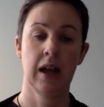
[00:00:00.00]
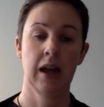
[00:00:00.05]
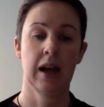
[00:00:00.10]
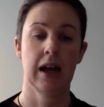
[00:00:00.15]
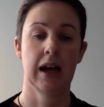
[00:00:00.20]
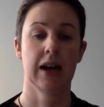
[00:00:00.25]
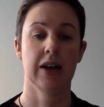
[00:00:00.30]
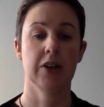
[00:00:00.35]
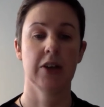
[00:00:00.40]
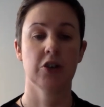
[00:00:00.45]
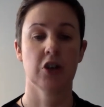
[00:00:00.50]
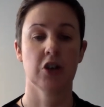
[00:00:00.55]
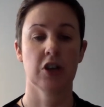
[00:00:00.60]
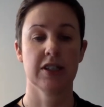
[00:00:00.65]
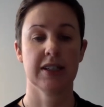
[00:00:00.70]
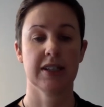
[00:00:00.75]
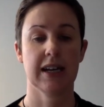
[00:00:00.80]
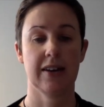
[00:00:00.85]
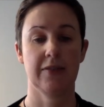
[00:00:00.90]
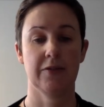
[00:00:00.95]
How you try to
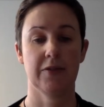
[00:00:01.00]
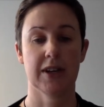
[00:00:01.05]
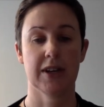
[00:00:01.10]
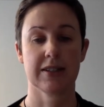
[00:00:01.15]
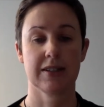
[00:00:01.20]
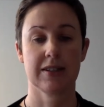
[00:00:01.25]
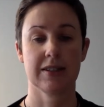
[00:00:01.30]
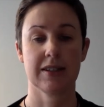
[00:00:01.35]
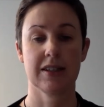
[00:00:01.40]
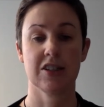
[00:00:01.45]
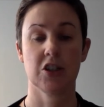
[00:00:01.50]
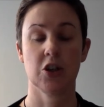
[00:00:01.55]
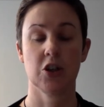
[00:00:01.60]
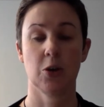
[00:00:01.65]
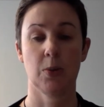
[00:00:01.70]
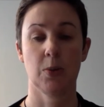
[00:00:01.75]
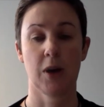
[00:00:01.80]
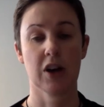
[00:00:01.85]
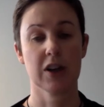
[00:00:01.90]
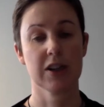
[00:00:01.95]
get investors into your
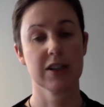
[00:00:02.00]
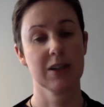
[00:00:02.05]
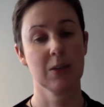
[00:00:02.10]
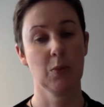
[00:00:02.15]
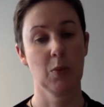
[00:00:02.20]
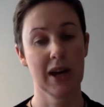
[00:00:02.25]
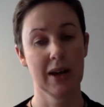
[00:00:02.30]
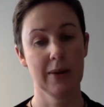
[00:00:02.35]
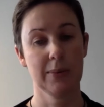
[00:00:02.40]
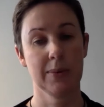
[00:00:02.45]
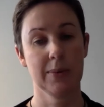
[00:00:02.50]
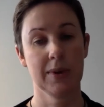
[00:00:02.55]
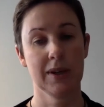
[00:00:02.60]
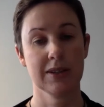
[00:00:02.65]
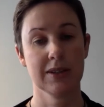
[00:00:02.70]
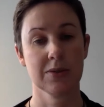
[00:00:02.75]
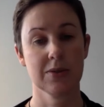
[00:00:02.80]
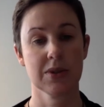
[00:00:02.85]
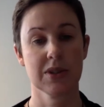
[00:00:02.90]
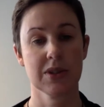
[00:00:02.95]
marketing web is
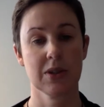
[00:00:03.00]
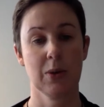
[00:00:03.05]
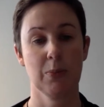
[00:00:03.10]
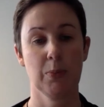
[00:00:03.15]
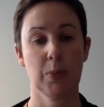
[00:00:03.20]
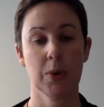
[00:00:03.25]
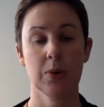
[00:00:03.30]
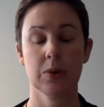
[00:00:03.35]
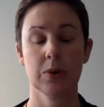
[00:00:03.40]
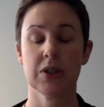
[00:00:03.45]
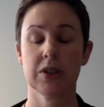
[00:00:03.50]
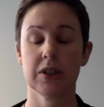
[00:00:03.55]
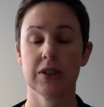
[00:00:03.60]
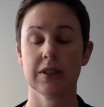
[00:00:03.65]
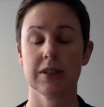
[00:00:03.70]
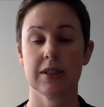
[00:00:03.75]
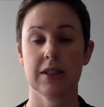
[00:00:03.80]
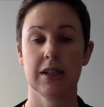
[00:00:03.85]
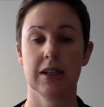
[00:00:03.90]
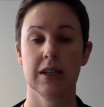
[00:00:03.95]
also
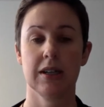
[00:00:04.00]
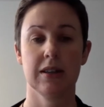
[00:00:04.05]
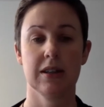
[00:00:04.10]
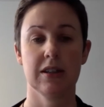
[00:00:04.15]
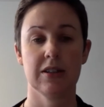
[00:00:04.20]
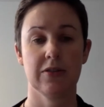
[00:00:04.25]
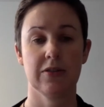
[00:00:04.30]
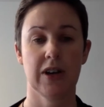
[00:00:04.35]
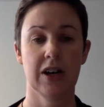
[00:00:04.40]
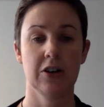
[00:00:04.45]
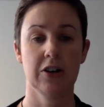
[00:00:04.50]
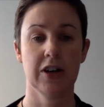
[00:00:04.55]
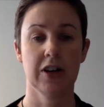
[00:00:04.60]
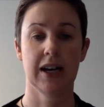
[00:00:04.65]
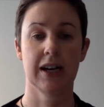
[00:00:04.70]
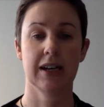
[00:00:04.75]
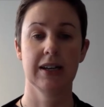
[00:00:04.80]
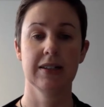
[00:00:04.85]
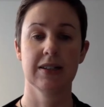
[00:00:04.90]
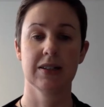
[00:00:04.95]
important. And in the Duval
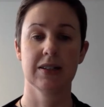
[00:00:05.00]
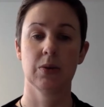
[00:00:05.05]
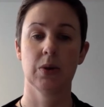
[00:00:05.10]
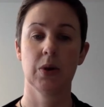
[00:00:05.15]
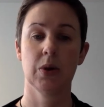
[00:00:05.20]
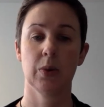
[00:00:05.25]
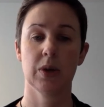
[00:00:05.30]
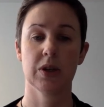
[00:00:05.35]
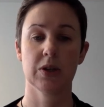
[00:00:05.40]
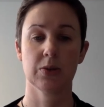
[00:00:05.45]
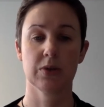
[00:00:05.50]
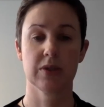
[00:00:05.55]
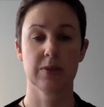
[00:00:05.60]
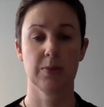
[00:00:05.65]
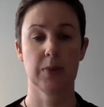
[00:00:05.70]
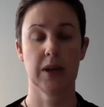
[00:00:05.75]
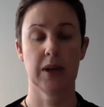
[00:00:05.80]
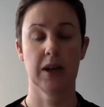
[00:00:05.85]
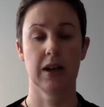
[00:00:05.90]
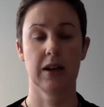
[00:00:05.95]
case, which was
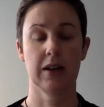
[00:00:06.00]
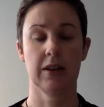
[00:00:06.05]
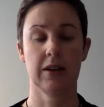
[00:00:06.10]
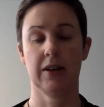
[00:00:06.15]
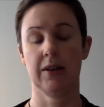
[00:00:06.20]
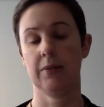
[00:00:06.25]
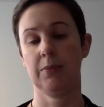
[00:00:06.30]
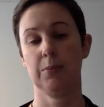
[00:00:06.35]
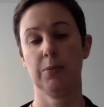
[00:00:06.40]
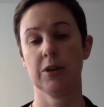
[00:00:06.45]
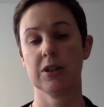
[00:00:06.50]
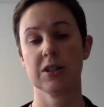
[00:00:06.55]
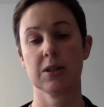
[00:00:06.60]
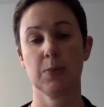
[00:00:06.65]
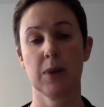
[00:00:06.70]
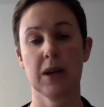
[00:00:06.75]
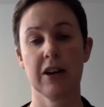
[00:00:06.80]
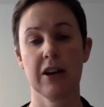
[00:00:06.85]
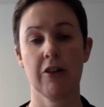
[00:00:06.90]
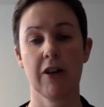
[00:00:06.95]

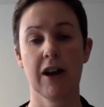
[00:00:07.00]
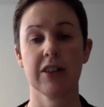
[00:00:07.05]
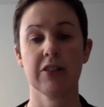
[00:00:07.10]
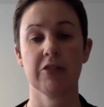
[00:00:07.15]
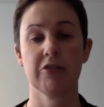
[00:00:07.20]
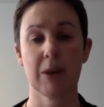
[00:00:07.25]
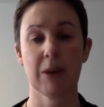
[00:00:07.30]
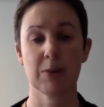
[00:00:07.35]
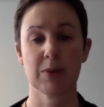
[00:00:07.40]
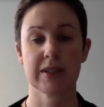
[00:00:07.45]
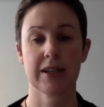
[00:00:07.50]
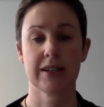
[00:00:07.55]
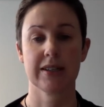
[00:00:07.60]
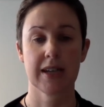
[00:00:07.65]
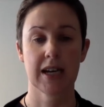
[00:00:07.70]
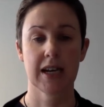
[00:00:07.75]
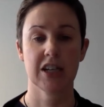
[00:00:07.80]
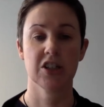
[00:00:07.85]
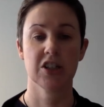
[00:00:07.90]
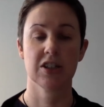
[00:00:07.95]
principally around the
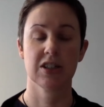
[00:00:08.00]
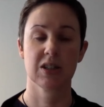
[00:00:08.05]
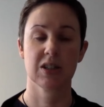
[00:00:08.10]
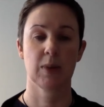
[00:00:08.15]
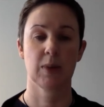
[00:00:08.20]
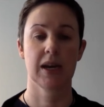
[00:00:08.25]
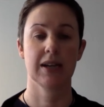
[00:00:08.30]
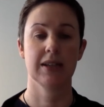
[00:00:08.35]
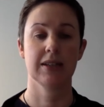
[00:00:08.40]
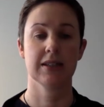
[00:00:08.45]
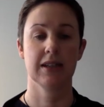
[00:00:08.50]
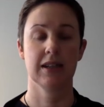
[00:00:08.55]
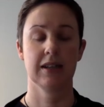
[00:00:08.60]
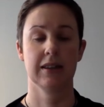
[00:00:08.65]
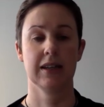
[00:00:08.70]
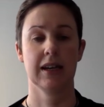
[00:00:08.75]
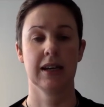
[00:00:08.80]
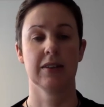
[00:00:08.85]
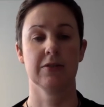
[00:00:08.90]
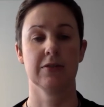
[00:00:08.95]
representations made in
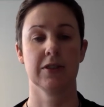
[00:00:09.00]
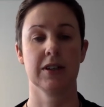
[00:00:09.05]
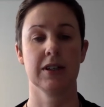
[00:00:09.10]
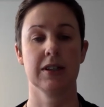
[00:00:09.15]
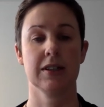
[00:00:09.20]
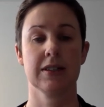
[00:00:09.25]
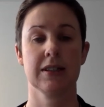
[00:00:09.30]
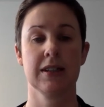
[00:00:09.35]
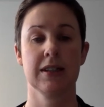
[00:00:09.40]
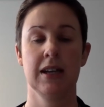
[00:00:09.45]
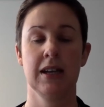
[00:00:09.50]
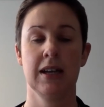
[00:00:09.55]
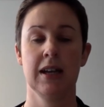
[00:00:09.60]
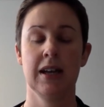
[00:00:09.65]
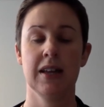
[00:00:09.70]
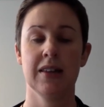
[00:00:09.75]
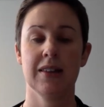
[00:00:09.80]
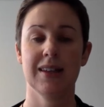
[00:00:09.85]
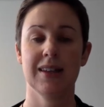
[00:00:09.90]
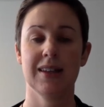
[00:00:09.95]
the adverts,
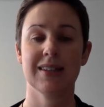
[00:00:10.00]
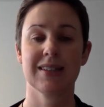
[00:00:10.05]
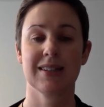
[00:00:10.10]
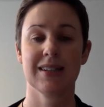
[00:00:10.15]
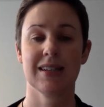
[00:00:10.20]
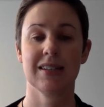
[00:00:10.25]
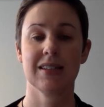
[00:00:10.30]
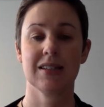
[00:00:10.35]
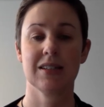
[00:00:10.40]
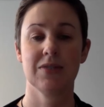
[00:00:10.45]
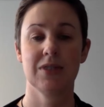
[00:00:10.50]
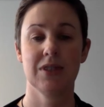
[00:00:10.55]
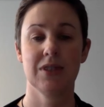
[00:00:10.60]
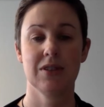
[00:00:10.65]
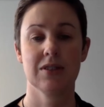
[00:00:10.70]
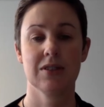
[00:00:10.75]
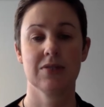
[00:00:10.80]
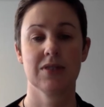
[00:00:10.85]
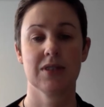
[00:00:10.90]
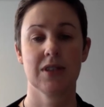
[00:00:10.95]
the extensive use
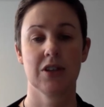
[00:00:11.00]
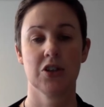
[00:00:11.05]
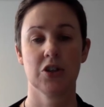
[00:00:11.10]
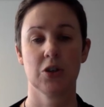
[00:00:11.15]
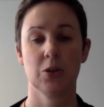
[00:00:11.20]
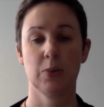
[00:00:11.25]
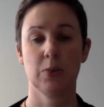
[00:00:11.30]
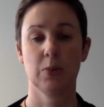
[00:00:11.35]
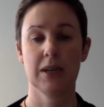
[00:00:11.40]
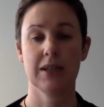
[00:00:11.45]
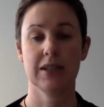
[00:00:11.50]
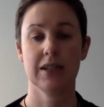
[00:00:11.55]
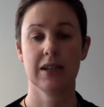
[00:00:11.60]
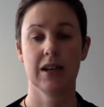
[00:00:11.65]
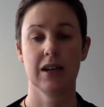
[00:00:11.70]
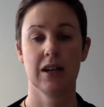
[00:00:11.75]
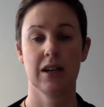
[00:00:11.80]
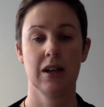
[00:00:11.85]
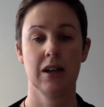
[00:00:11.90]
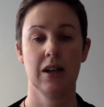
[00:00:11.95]
of social
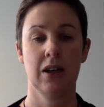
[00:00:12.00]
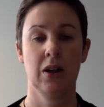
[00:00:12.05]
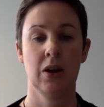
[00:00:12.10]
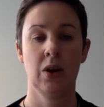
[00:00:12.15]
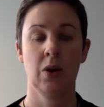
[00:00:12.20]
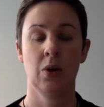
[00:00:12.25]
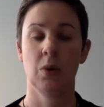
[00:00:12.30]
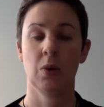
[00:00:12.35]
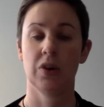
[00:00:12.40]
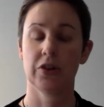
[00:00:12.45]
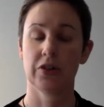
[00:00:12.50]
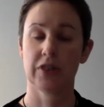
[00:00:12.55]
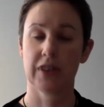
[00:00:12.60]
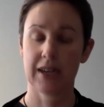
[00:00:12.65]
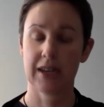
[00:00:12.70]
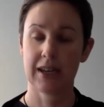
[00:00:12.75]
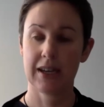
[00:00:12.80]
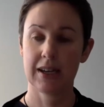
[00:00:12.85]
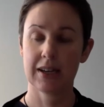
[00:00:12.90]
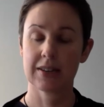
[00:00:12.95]
media, while not the
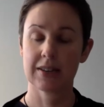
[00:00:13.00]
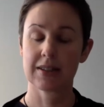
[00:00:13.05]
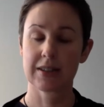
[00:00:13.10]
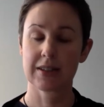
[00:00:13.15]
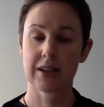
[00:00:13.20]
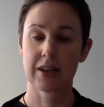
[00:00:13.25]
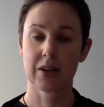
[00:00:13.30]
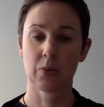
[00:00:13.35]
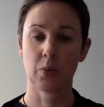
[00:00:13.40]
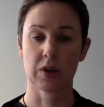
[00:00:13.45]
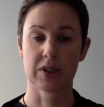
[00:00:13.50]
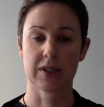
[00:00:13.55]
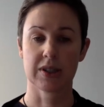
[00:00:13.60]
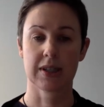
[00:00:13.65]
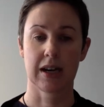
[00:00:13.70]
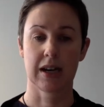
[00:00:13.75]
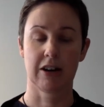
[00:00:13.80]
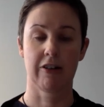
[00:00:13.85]
key concern, was an